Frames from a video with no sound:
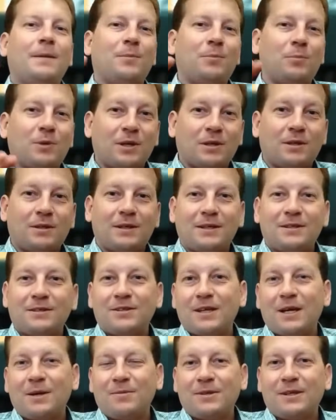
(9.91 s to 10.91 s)
Well, it's
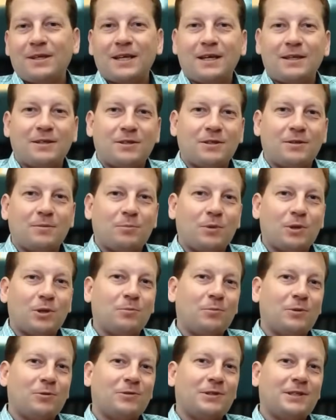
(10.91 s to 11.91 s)
time to get to the
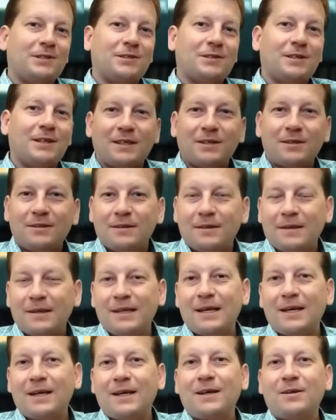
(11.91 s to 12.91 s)
bottom of this thing.
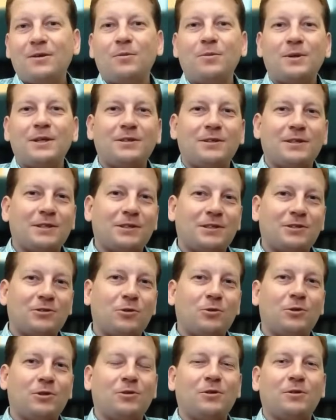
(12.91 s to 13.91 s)
And as always, this is
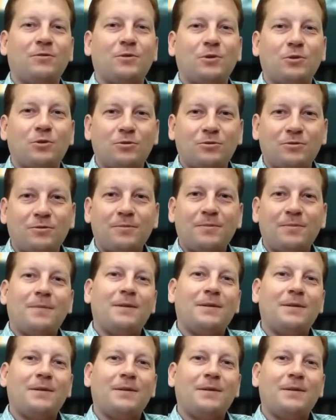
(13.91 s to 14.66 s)
Yuri Trifonov.